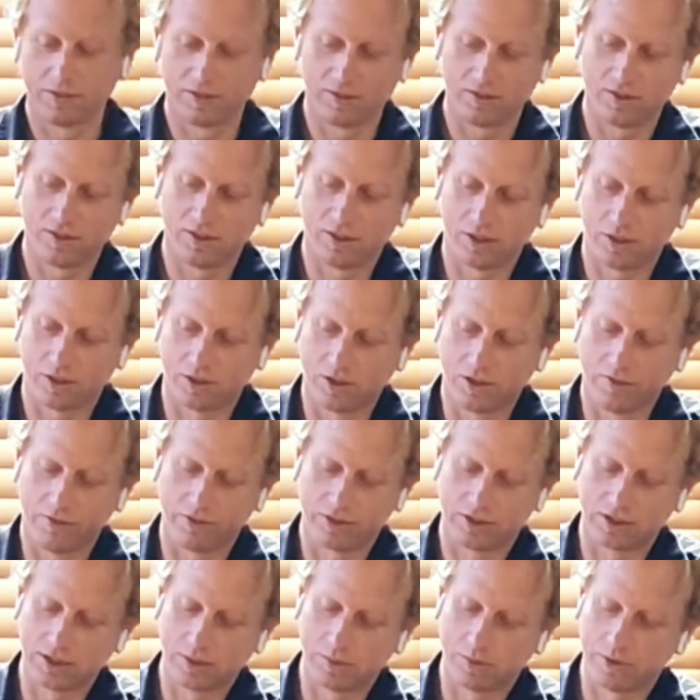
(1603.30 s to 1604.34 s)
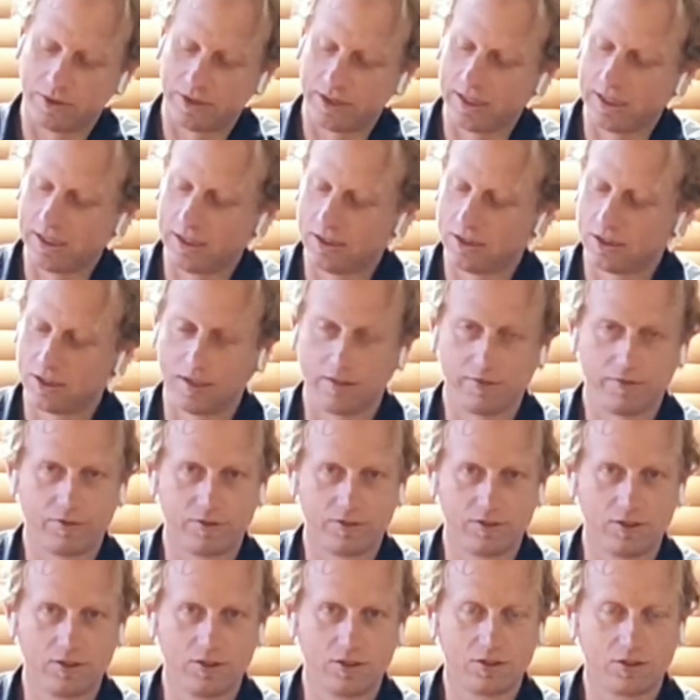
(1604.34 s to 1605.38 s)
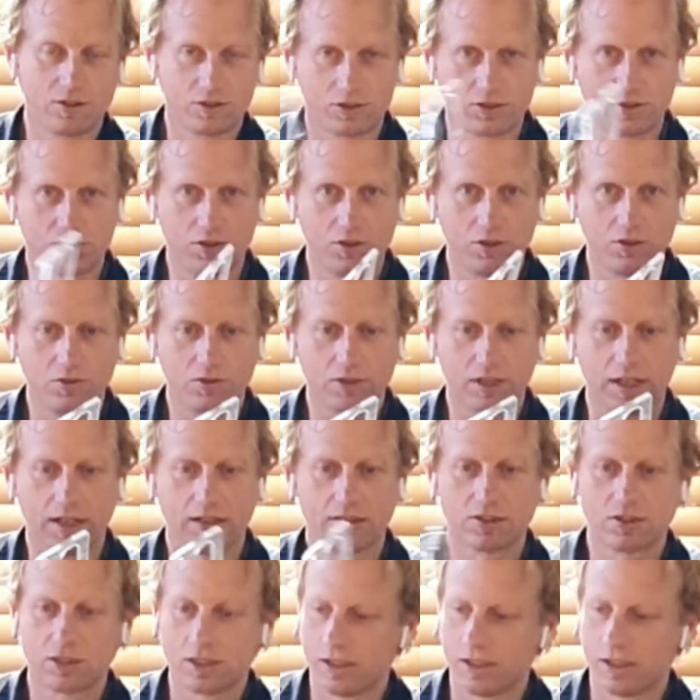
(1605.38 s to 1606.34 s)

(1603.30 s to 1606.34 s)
Like obviously with these, you have 2 cuts.